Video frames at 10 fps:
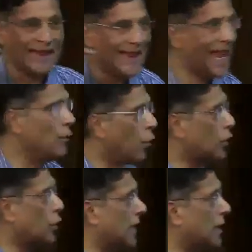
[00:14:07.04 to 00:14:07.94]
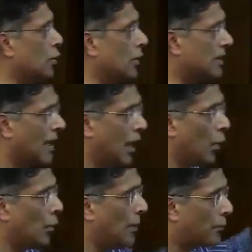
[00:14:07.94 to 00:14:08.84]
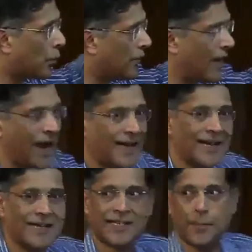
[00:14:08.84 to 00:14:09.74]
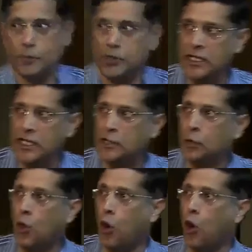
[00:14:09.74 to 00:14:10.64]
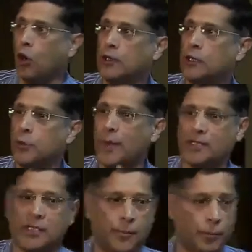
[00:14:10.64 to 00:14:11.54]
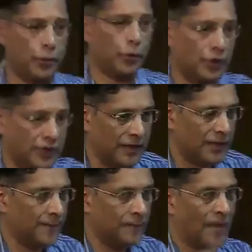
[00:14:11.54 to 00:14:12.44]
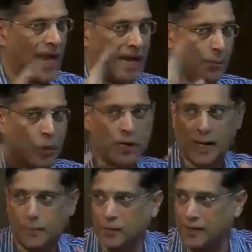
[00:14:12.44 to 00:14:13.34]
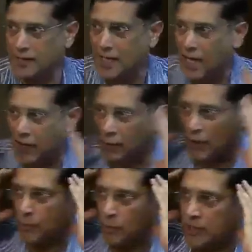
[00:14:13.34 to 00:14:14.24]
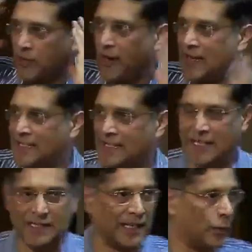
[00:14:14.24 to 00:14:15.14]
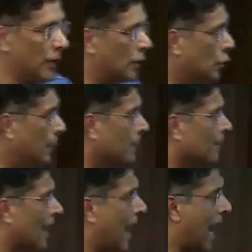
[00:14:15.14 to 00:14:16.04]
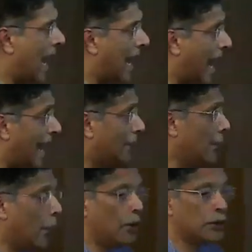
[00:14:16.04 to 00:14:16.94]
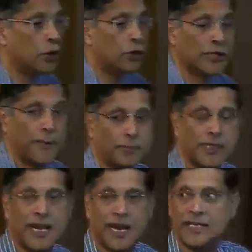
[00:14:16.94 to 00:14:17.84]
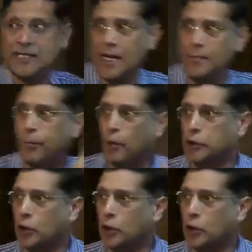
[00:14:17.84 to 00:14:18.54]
And then what we do is we provide a subsidy to all the domestic producers. And I'm going to come to this as one of the most crazy things that we do. Uh, and we also subsidize import.